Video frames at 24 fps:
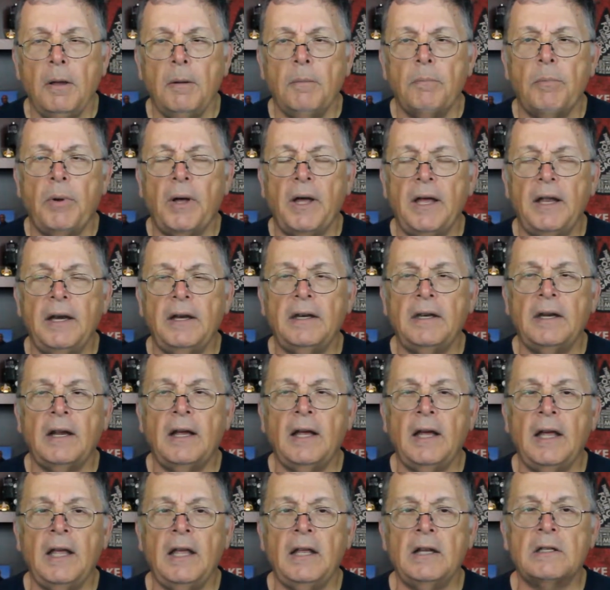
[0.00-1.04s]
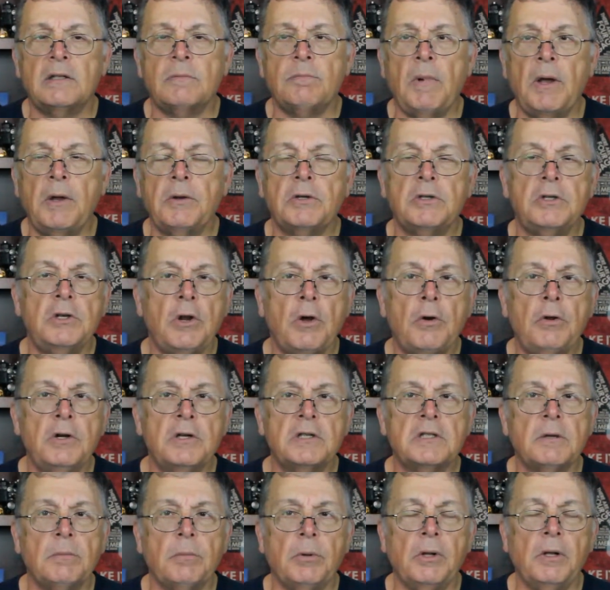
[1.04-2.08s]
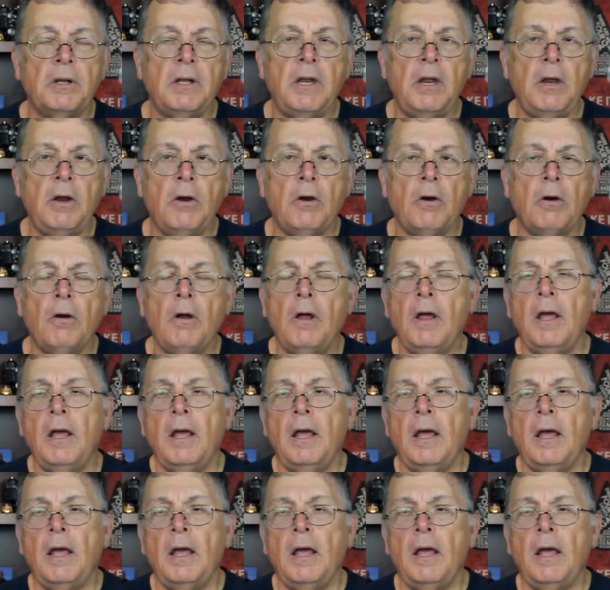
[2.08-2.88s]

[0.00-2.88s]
but it's most noticeable here